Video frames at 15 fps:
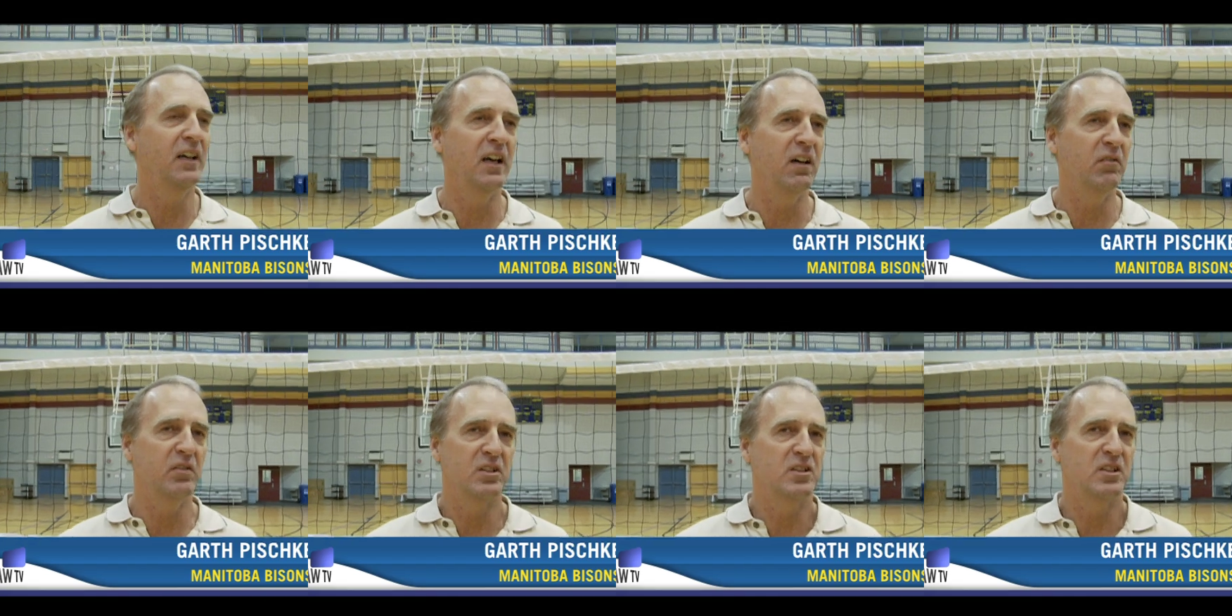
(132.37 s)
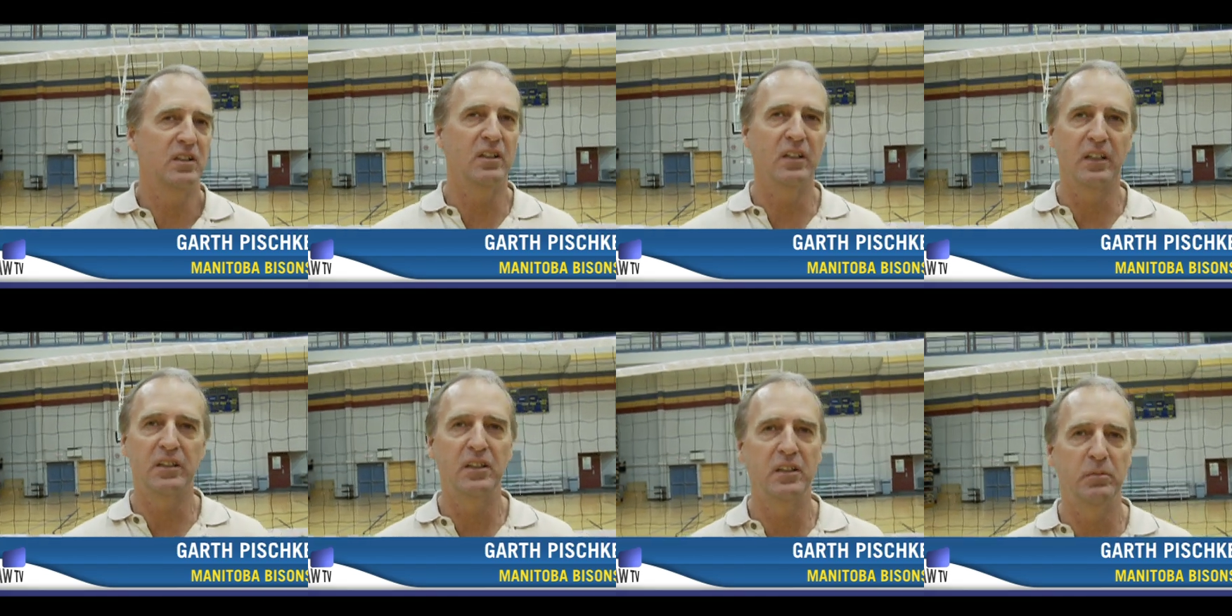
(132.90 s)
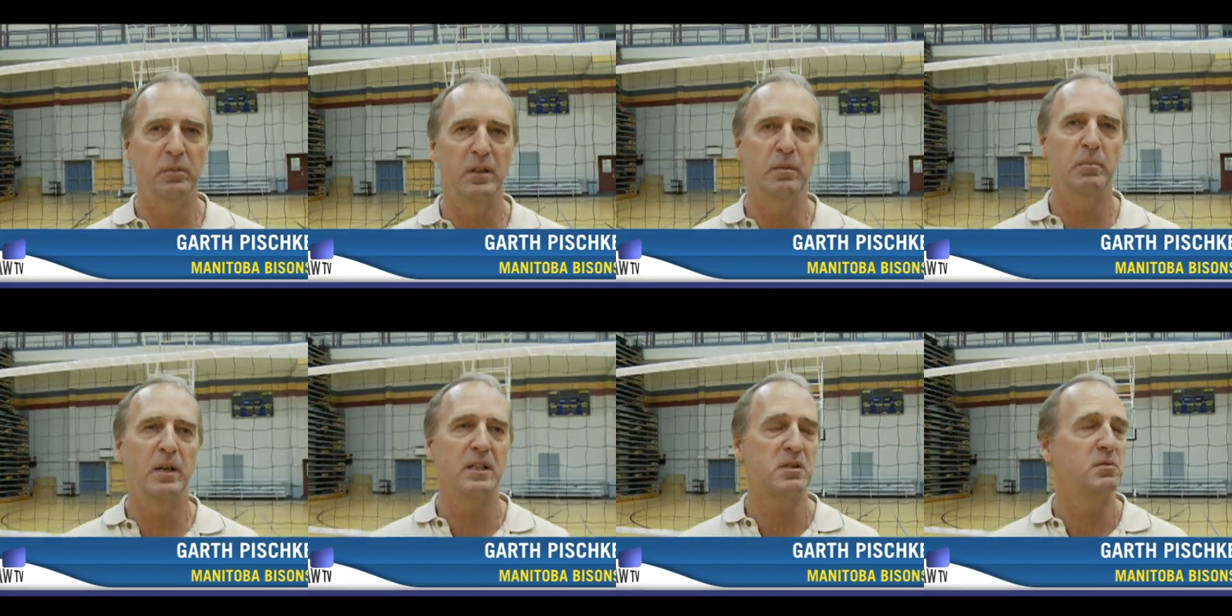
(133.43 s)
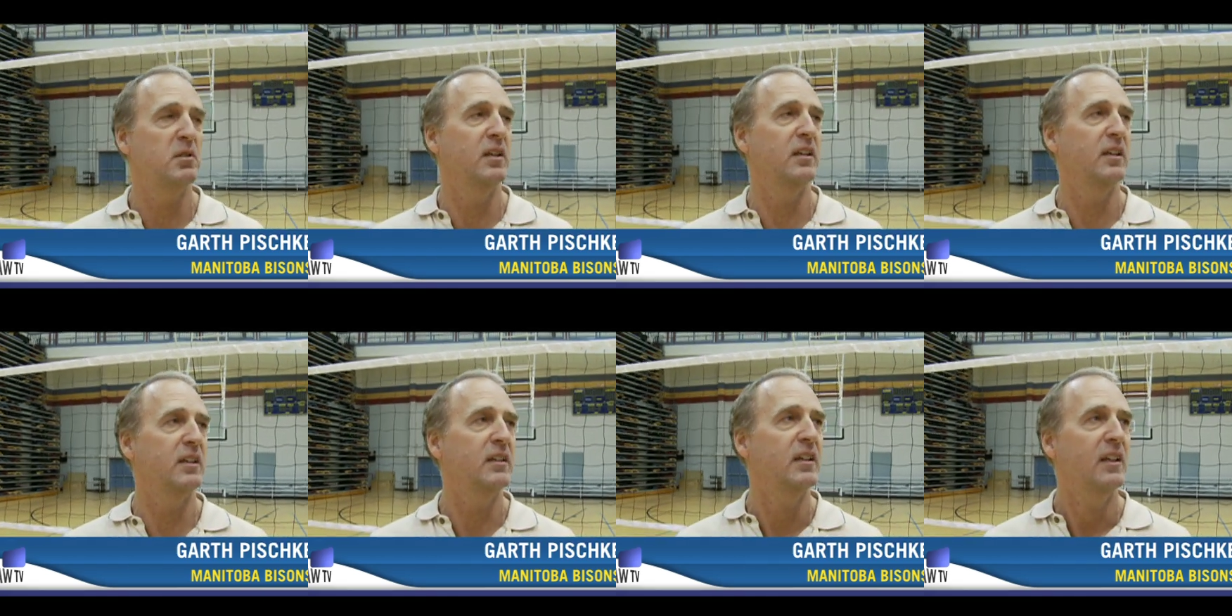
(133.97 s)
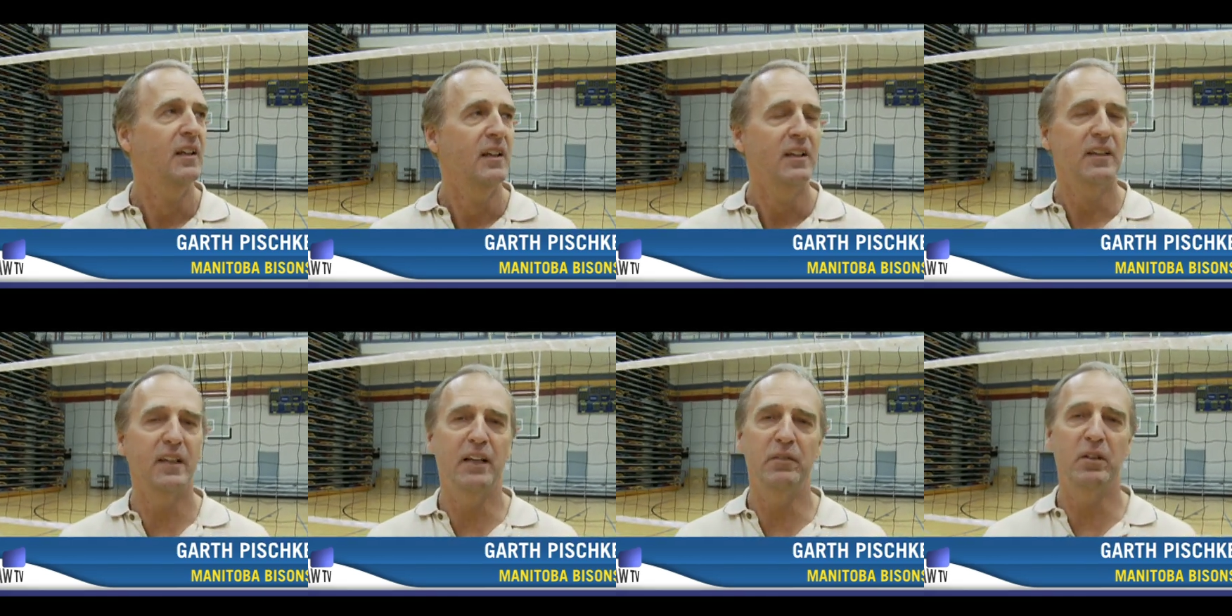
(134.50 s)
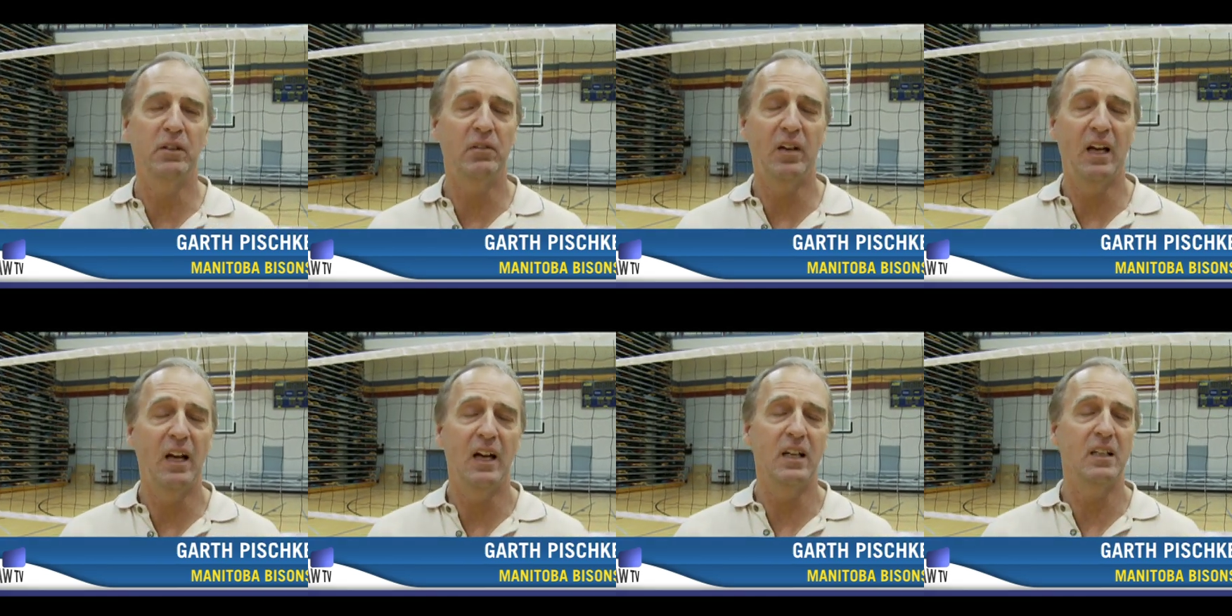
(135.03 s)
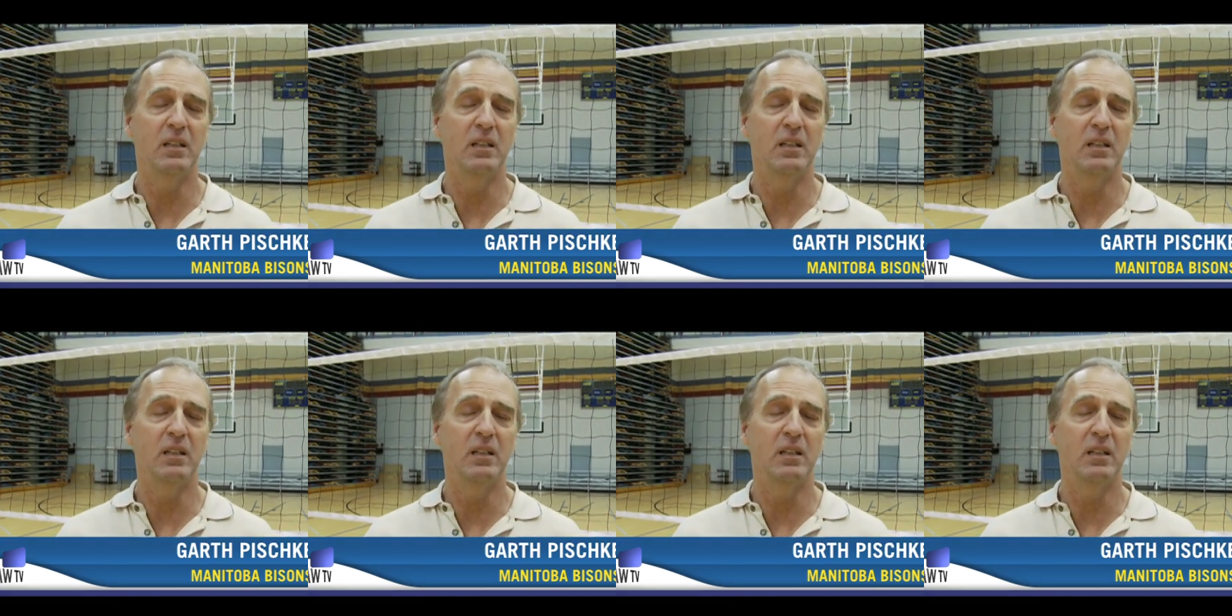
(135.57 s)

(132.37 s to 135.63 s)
I have this year, and it could be the best one that, that I've ever had.